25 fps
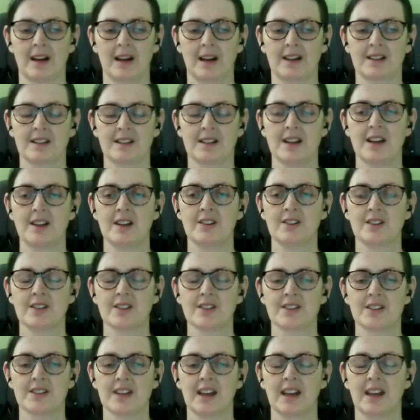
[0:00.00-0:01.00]
And
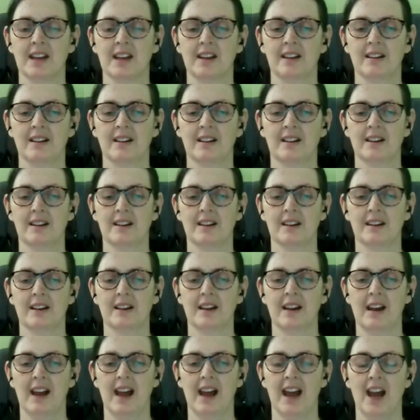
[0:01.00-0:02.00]
noticing
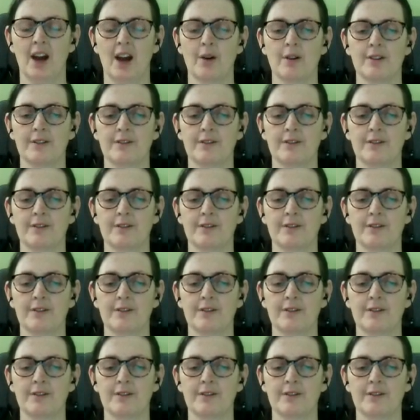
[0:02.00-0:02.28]
how